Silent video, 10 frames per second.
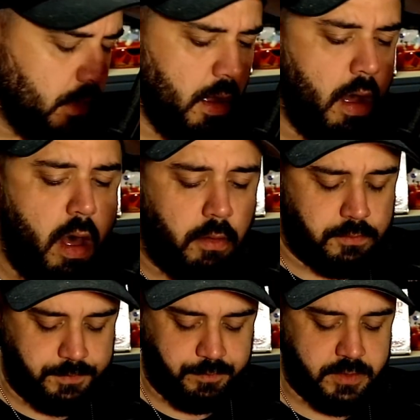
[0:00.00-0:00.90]
Ugh.
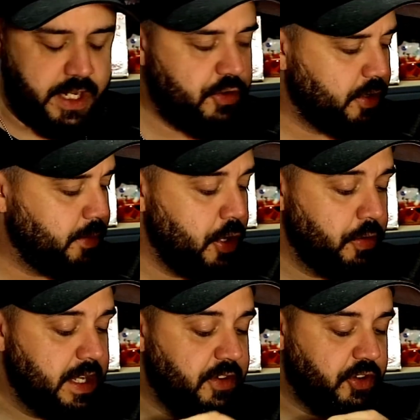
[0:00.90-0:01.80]
These, dude,
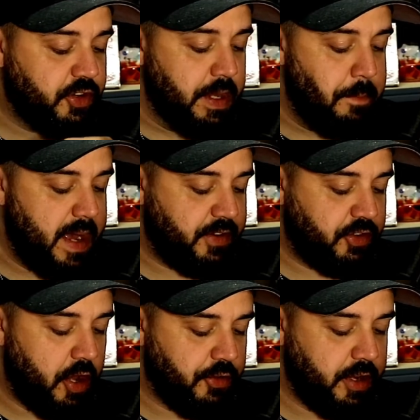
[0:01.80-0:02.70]
this is the best
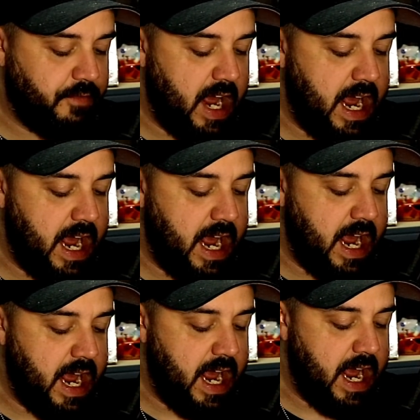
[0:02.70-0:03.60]
salsa I've ever eaten.